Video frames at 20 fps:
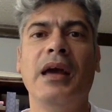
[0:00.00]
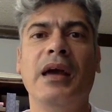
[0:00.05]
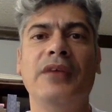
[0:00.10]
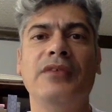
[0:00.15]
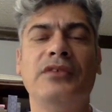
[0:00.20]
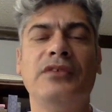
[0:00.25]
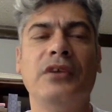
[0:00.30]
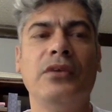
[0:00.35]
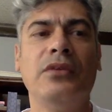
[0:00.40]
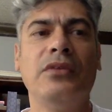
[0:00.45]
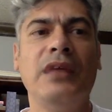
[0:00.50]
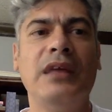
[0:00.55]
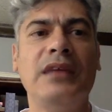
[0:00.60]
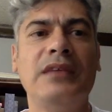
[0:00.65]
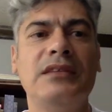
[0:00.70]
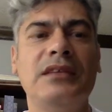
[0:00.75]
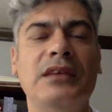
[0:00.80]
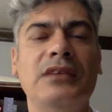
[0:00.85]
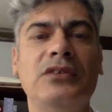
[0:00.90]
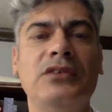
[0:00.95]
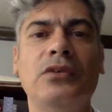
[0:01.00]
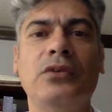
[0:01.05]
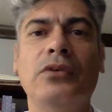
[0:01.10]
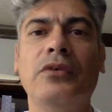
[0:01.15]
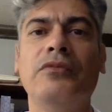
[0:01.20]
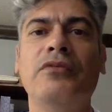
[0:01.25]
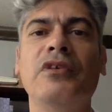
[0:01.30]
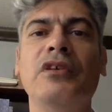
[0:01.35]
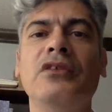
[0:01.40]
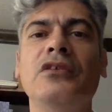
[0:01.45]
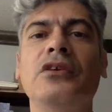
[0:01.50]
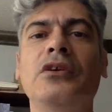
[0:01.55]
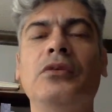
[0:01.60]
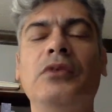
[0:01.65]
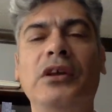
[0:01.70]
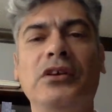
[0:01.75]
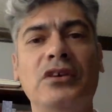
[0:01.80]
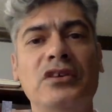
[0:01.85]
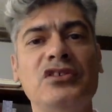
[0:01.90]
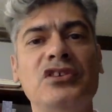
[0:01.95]
And so that's the sort of
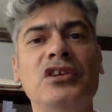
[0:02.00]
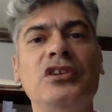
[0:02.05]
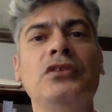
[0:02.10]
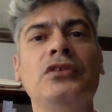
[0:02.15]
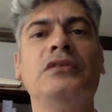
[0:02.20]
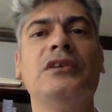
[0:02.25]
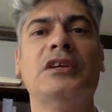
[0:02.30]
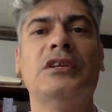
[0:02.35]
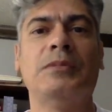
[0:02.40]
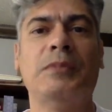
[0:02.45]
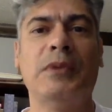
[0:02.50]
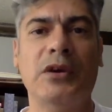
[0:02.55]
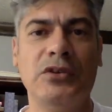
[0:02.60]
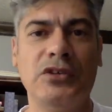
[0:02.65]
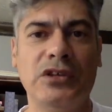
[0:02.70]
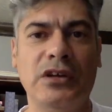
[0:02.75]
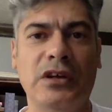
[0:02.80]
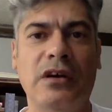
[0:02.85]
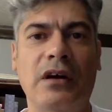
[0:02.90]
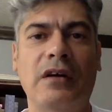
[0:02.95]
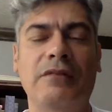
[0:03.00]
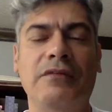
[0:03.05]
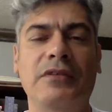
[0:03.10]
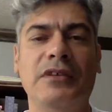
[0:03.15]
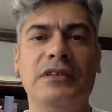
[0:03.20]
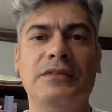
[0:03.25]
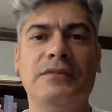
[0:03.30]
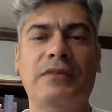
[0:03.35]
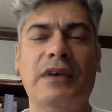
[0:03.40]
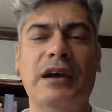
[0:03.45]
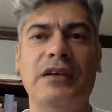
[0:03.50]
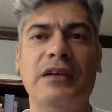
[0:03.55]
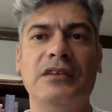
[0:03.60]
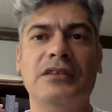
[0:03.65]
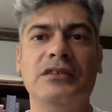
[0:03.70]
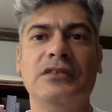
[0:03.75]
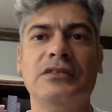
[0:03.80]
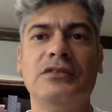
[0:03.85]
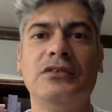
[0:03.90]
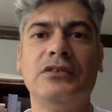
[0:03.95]
renewal and continual exposure of this
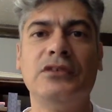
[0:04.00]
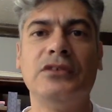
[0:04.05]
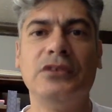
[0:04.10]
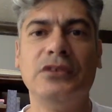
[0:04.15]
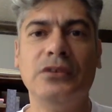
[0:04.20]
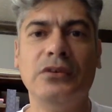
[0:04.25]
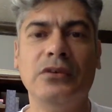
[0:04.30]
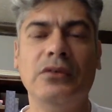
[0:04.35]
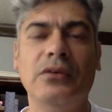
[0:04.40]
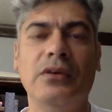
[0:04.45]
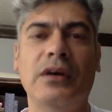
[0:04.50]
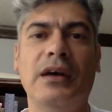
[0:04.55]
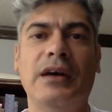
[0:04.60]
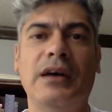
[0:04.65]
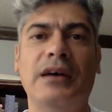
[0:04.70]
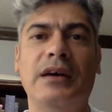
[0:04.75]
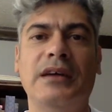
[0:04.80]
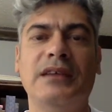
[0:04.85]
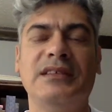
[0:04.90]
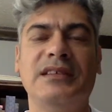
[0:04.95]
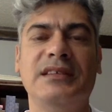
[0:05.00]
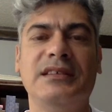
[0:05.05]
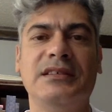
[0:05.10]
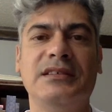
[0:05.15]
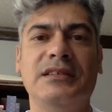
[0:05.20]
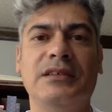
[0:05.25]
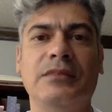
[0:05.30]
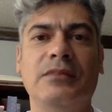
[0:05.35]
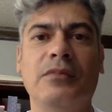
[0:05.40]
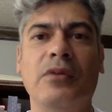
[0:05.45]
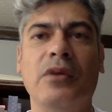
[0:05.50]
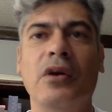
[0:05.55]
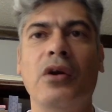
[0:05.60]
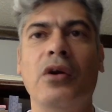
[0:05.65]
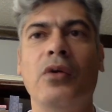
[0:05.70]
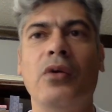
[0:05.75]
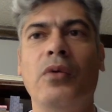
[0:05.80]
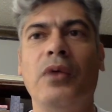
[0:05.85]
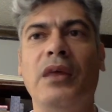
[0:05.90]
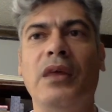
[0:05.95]
virus to a system
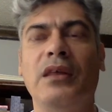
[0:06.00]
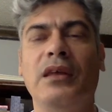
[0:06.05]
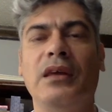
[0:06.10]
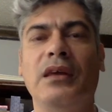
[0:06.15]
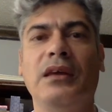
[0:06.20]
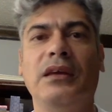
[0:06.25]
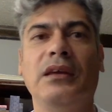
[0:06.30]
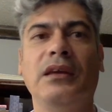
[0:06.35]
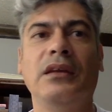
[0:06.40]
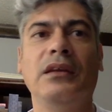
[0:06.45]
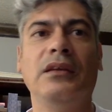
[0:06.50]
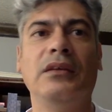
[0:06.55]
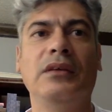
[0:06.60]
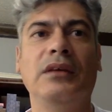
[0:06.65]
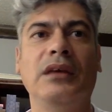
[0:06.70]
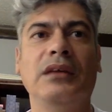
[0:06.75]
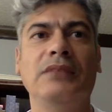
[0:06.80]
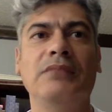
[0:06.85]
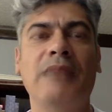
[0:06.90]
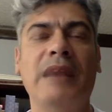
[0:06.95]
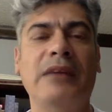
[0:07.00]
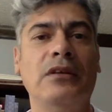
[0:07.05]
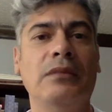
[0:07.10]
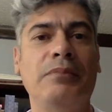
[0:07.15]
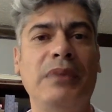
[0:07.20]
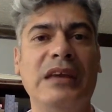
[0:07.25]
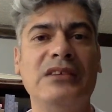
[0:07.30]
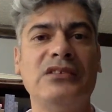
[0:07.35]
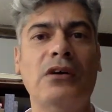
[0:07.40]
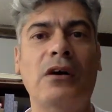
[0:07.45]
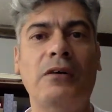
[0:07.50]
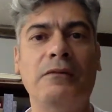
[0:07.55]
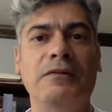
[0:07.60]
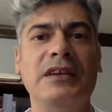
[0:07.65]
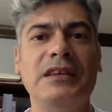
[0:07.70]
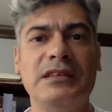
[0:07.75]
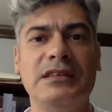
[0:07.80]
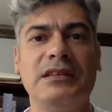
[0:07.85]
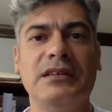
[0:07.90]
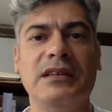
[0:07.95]
where they, you know, it might not be as
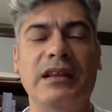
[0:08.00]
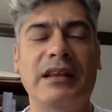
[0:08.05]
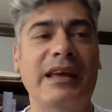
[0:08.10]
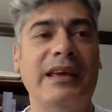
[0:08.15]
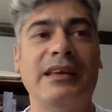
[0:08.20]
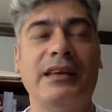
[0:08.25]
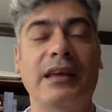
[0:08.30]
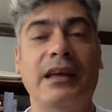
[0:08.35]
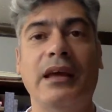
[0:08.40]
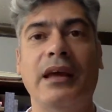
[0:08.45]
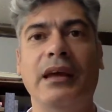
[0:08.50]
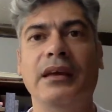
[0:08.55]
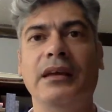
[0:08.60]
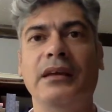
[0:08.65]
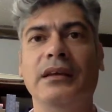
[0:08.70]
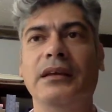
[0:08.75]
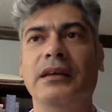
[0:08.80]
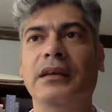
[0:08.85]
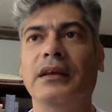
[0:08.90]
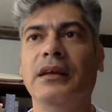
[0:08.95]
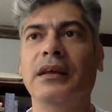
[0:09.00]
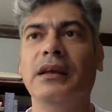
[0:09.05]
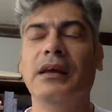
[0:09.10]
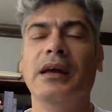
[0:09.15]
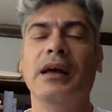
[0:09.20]
obvious like a